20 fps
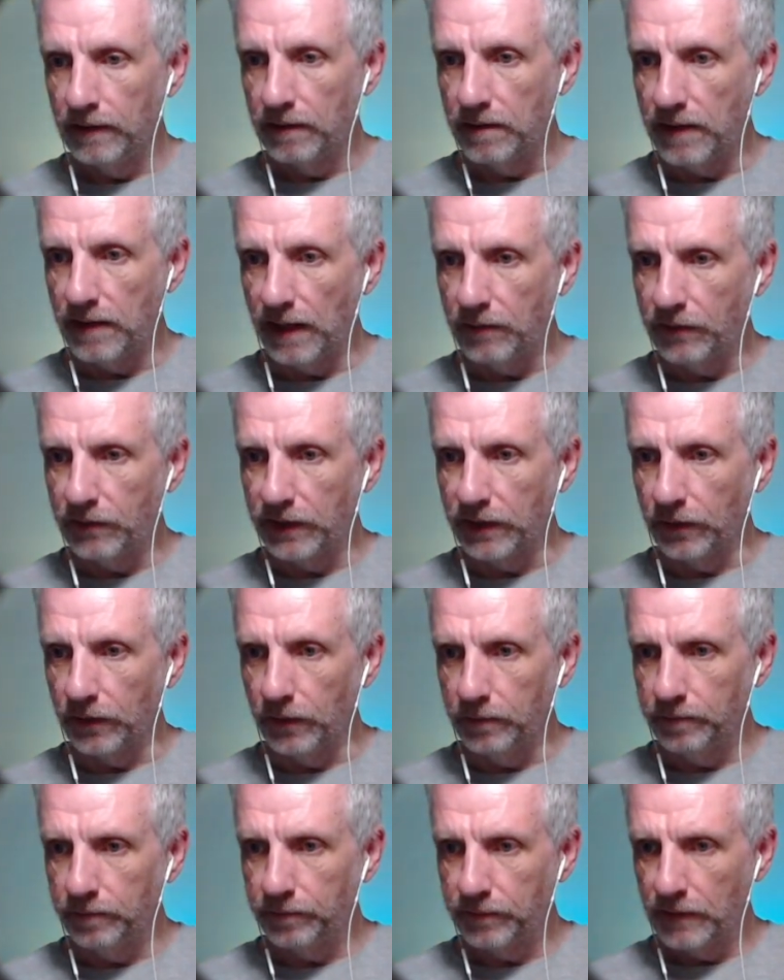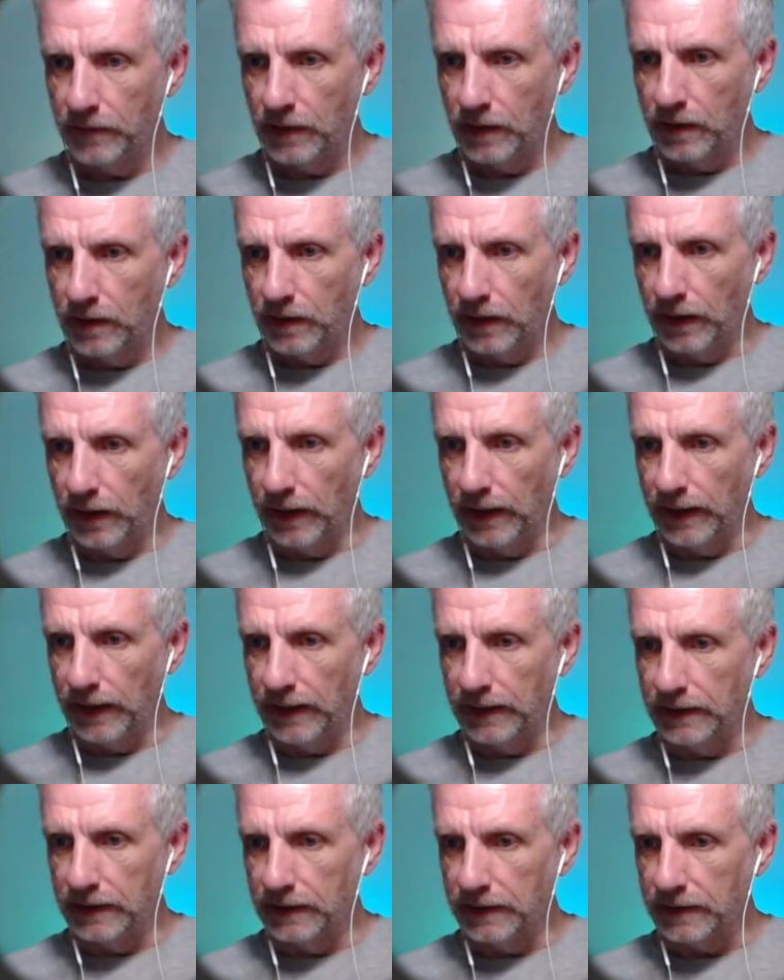Then we go
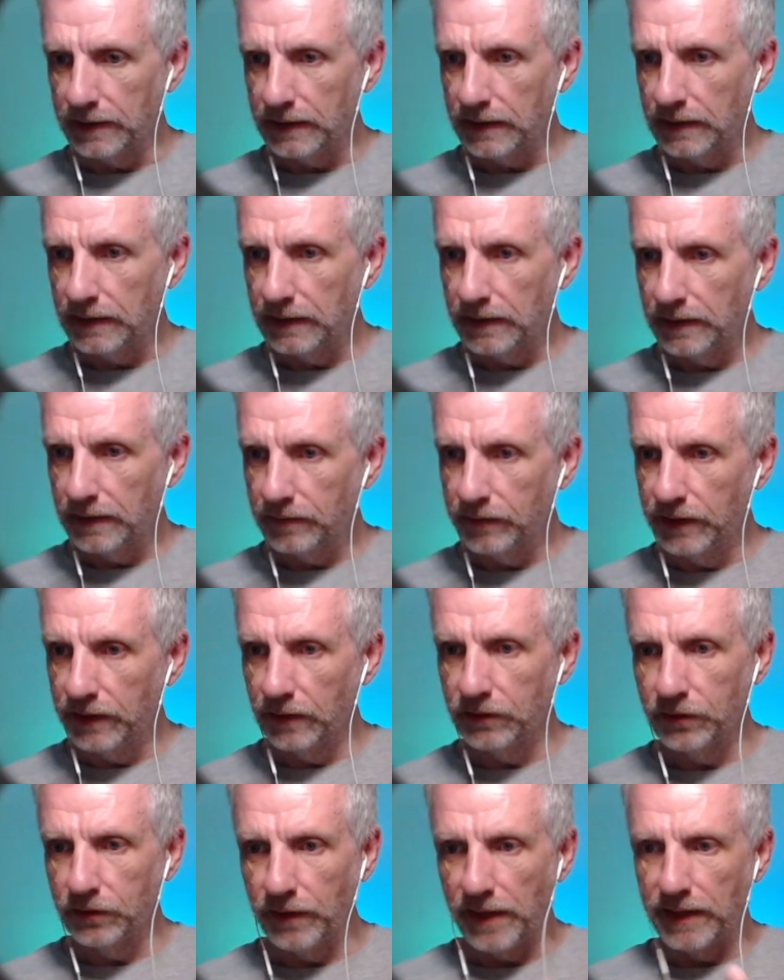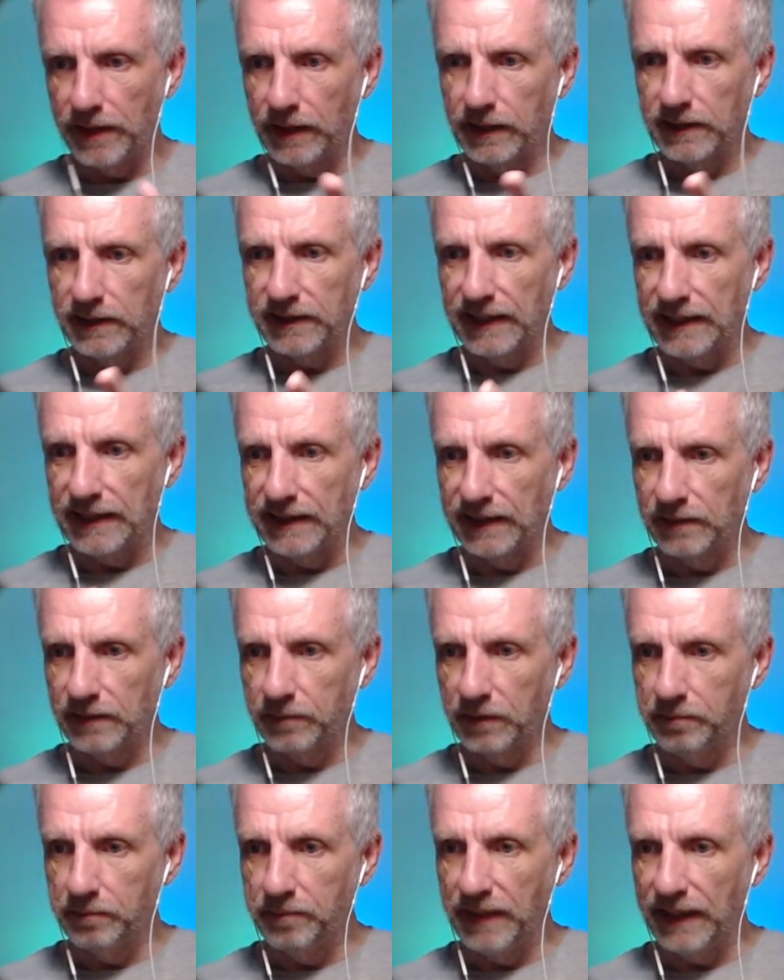and we don't do anything under settings,
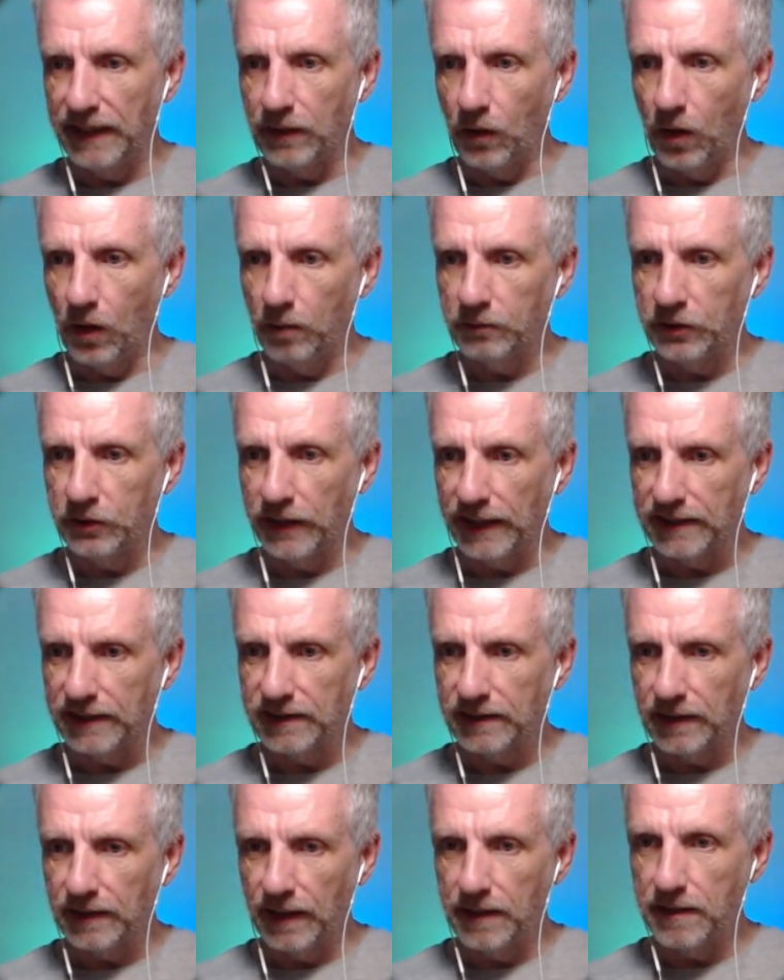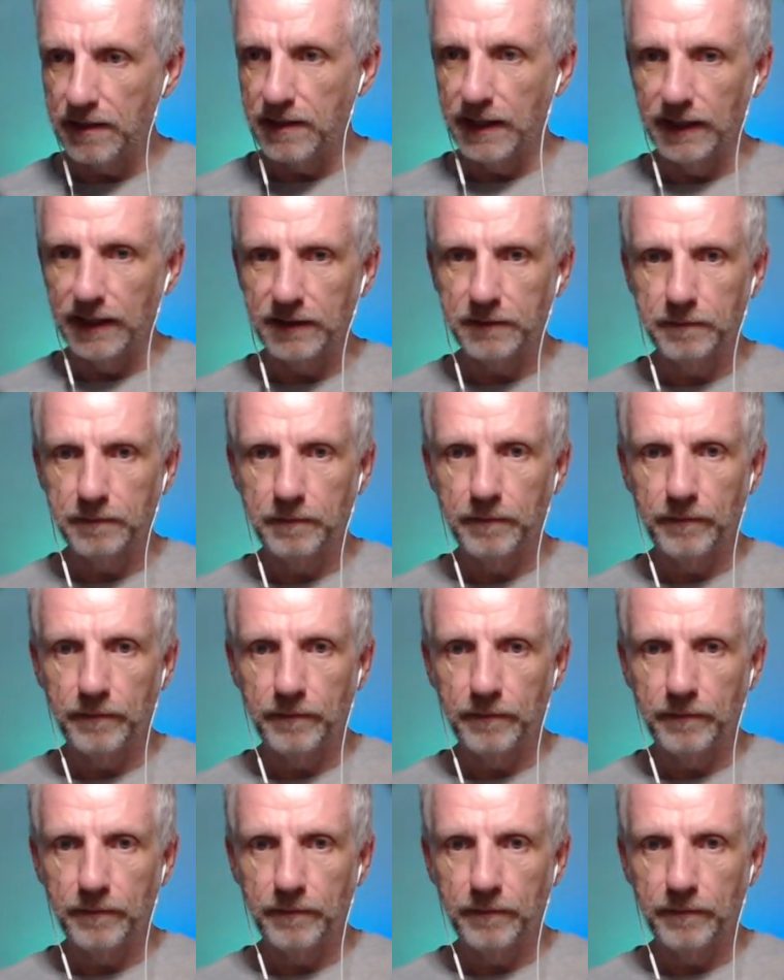but bake objects, I think.